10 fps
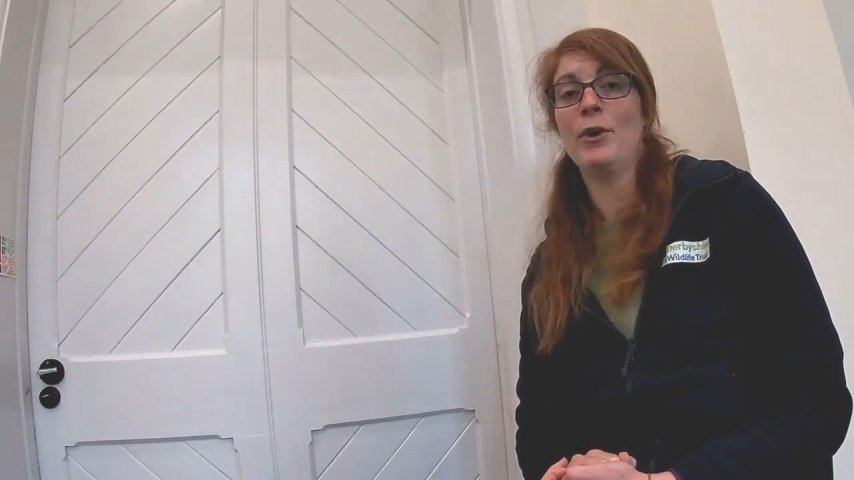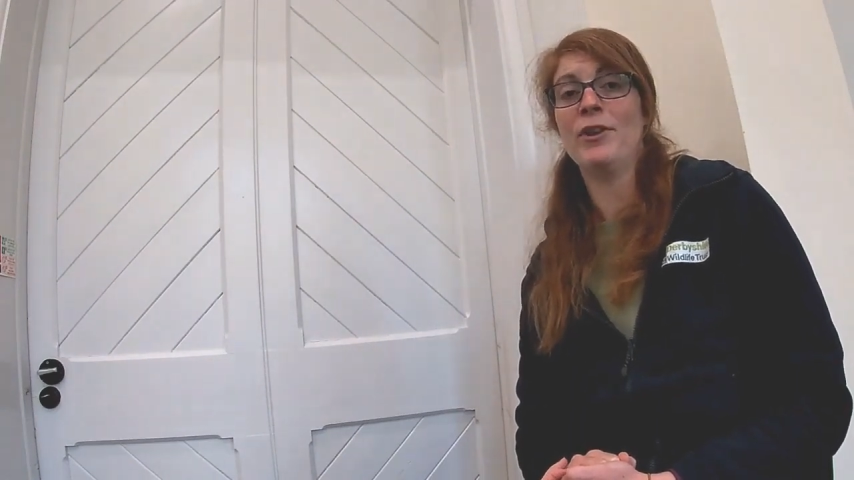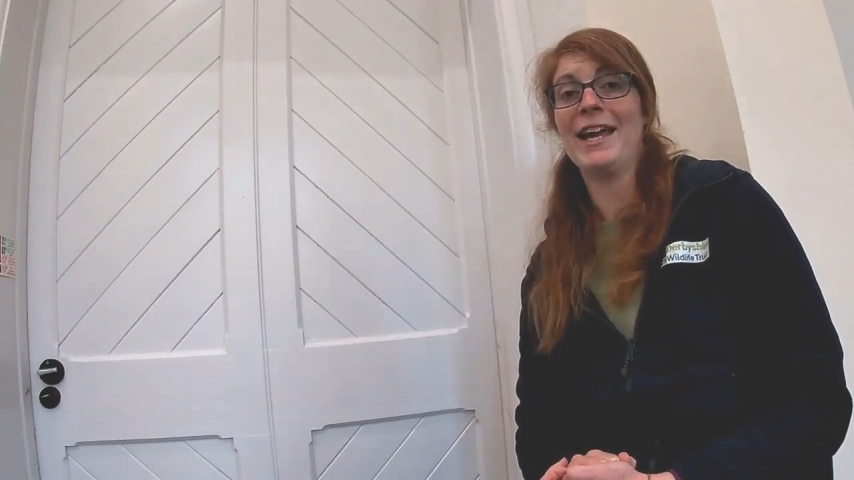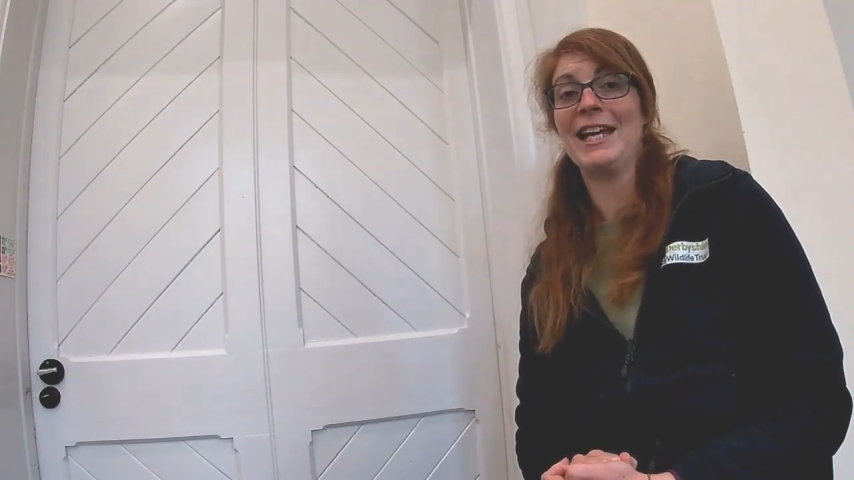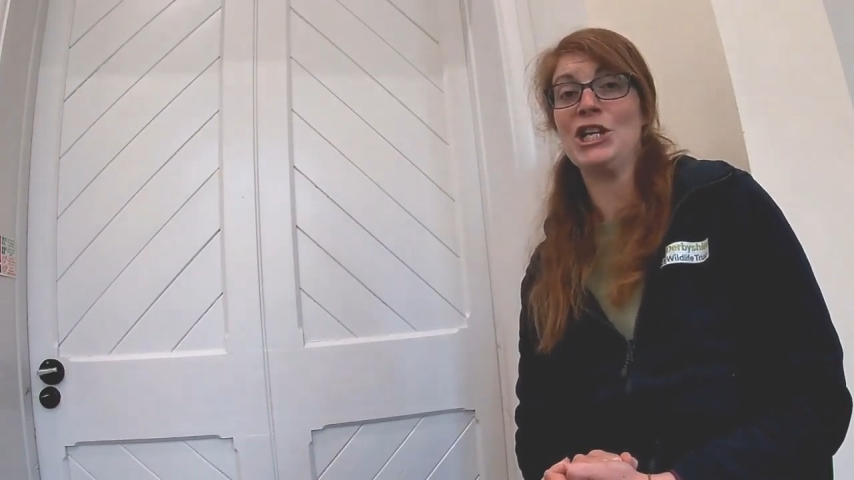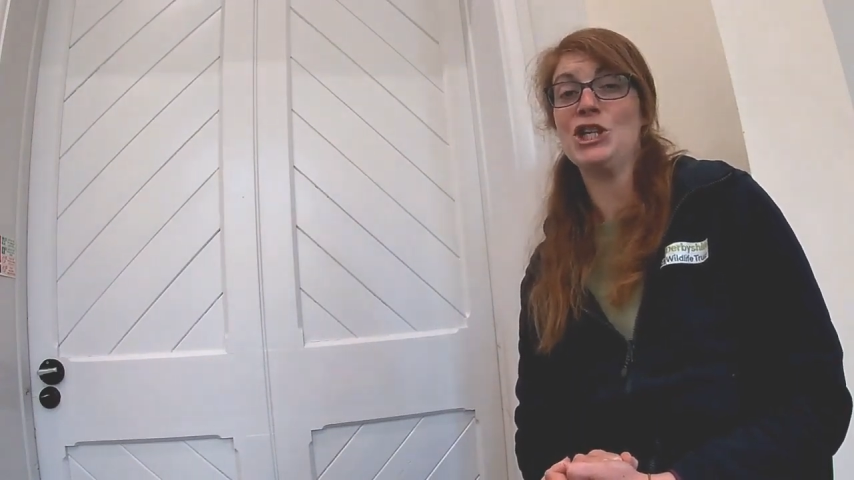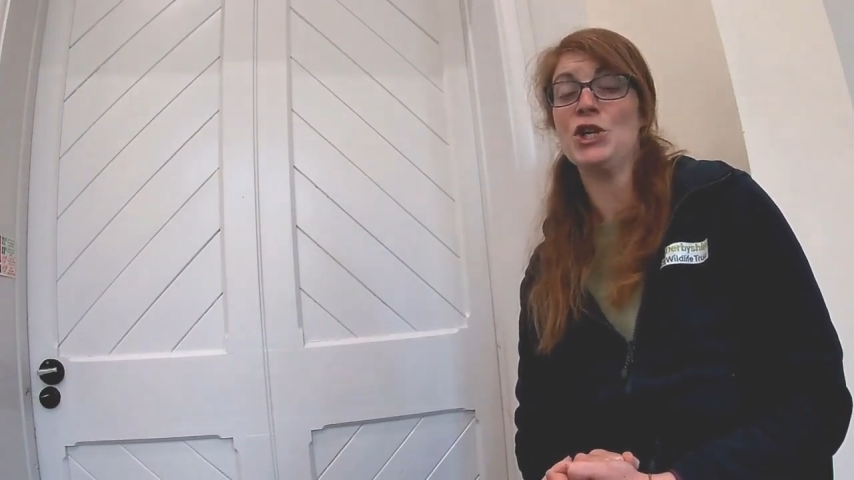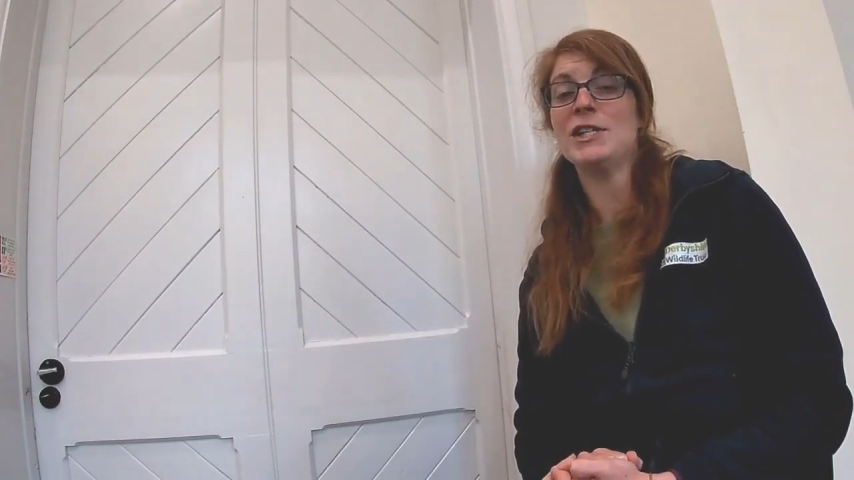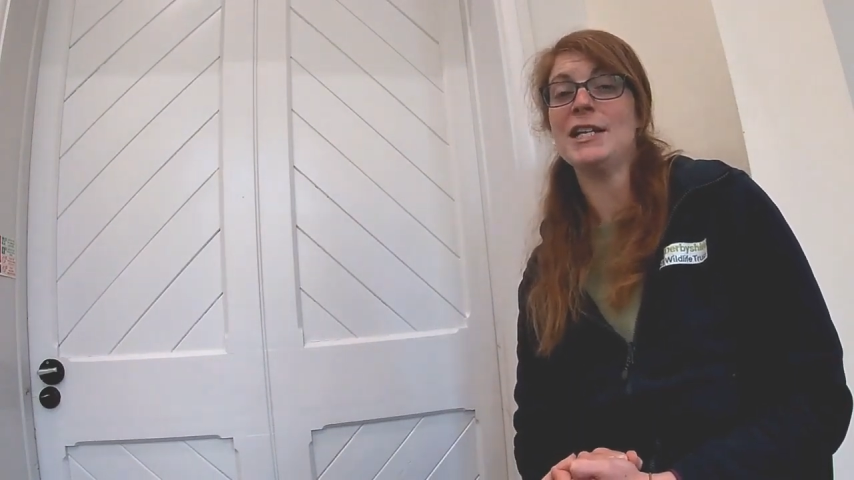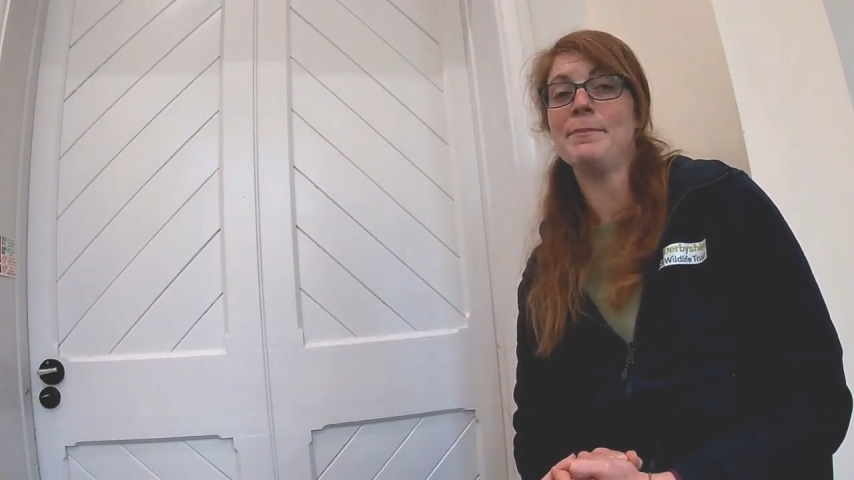but they
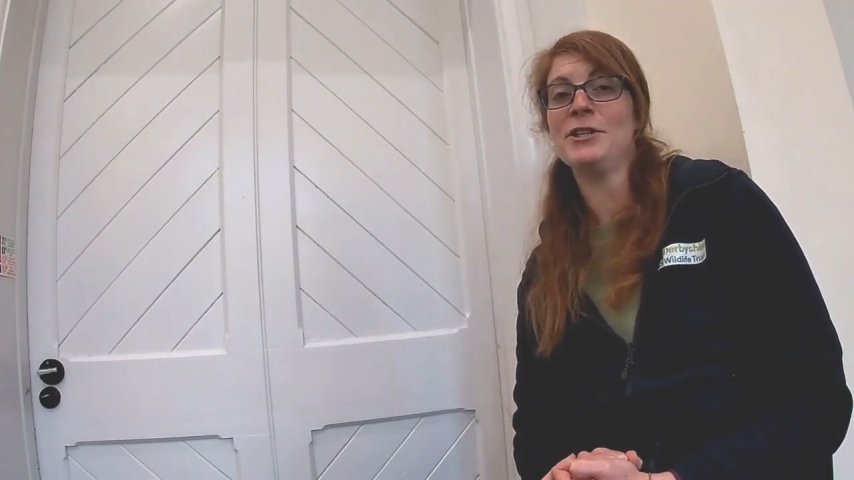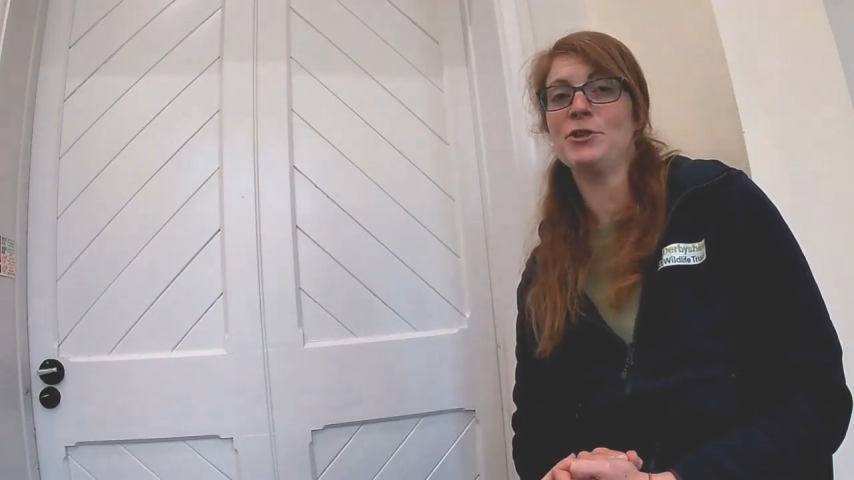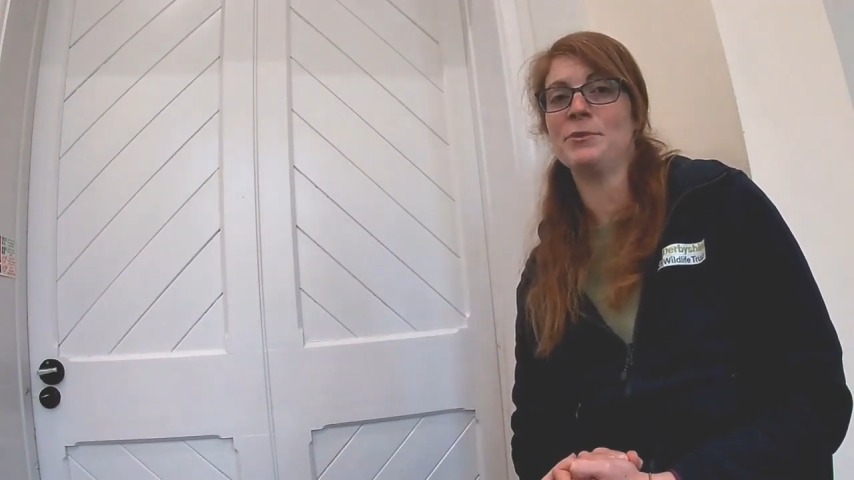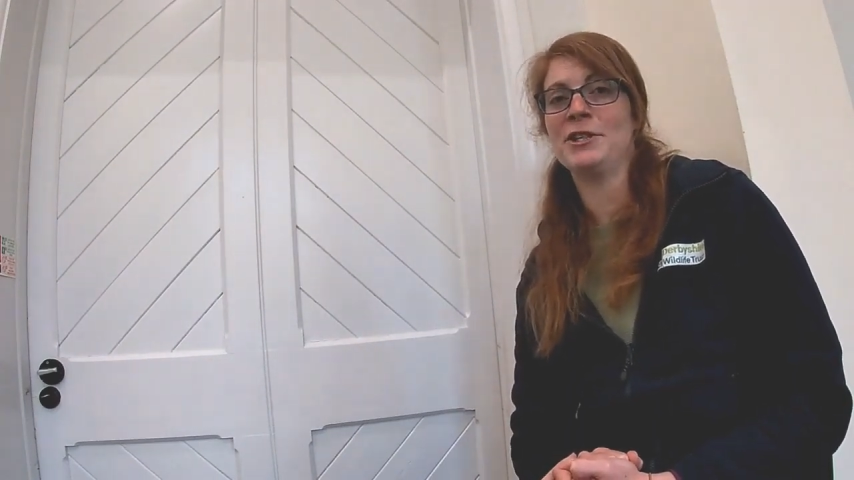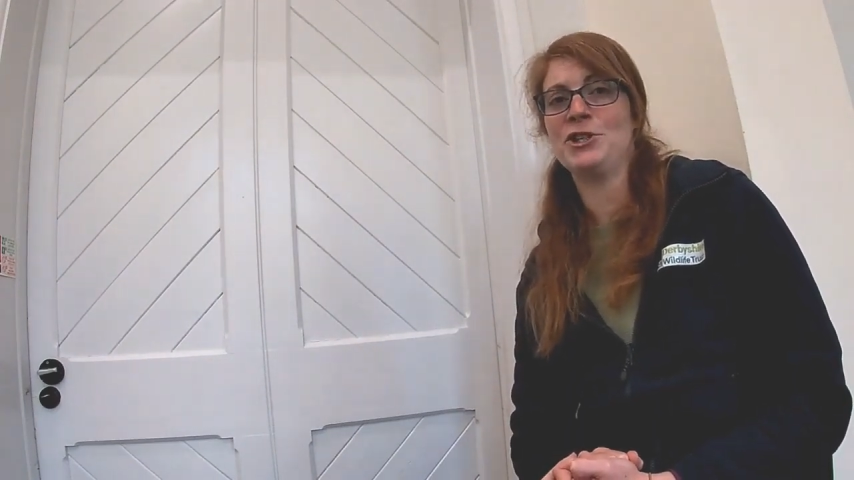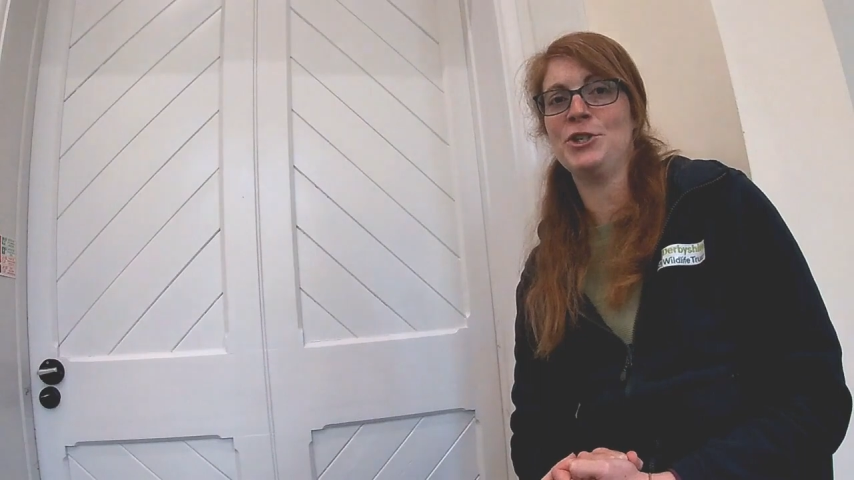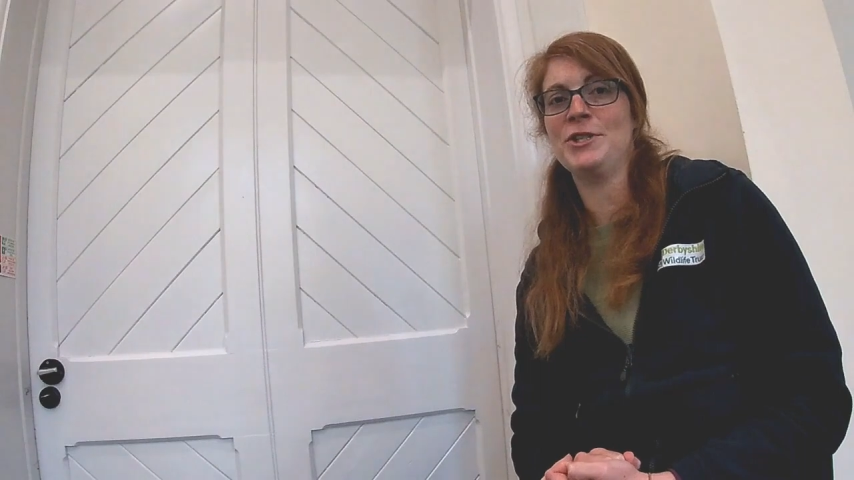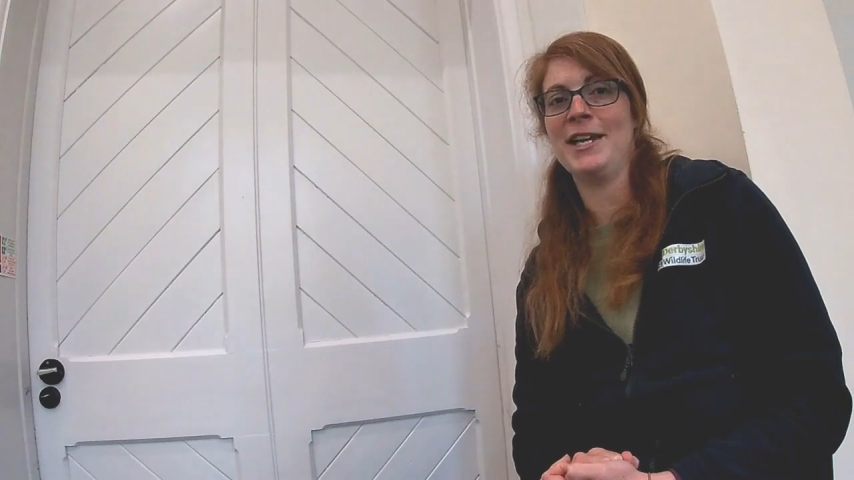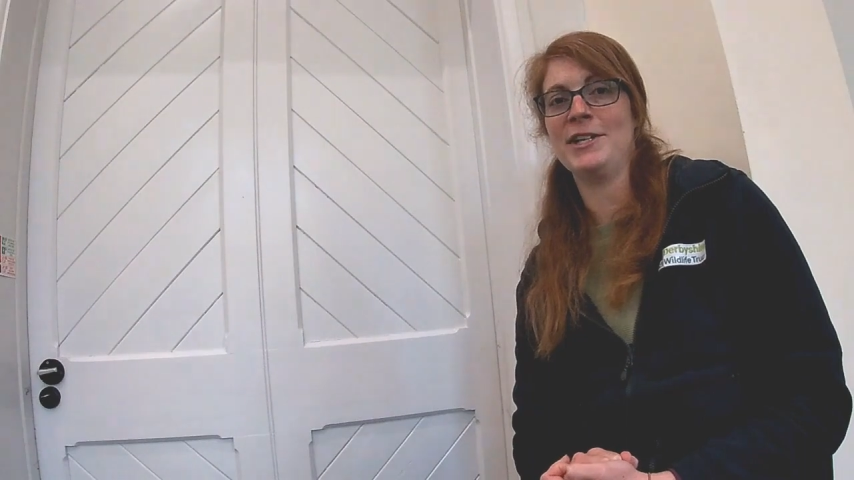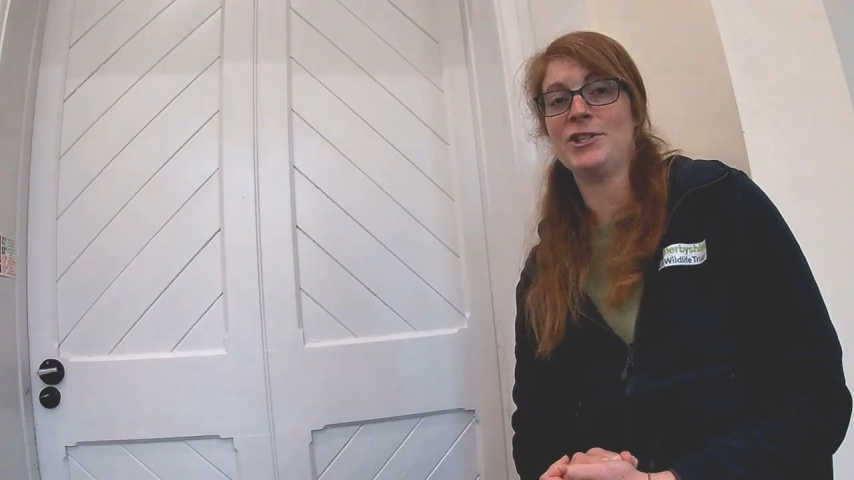can usually be
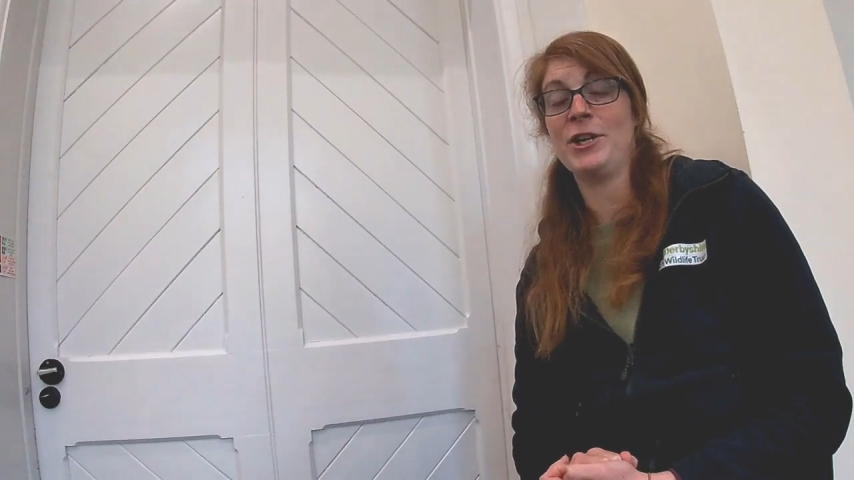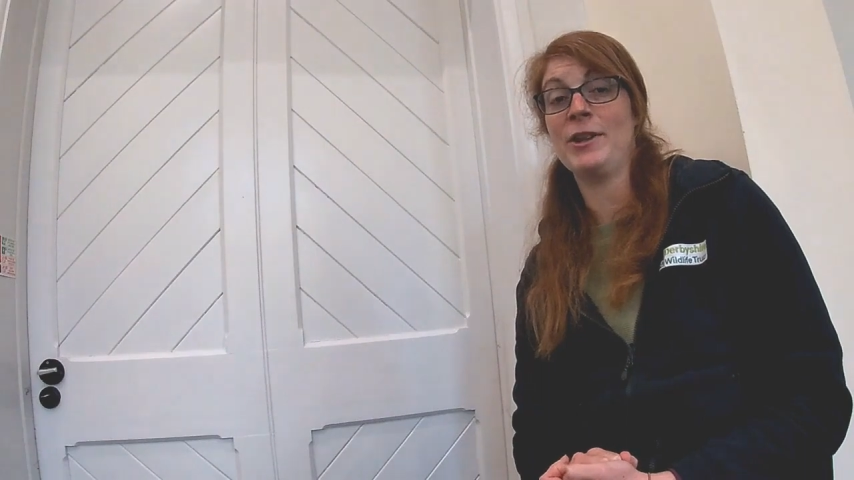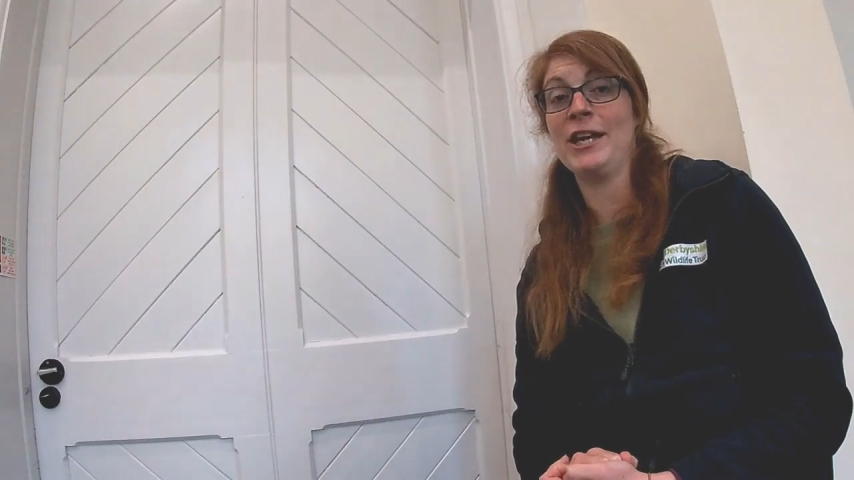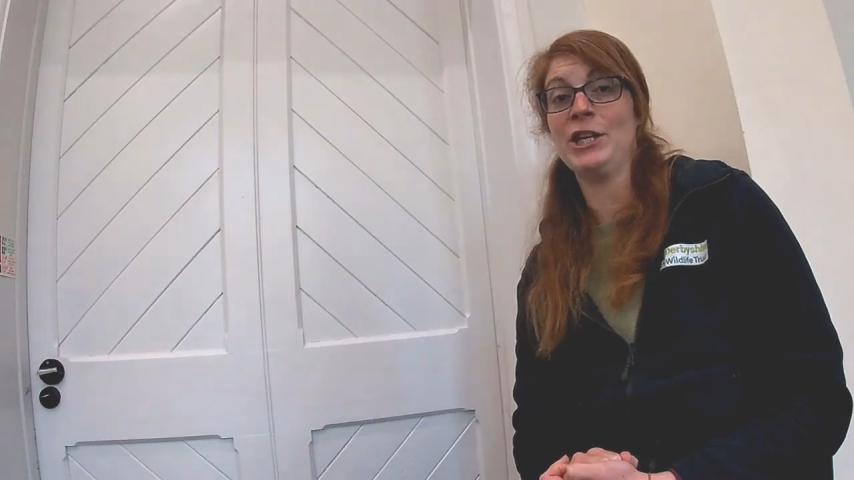substituted so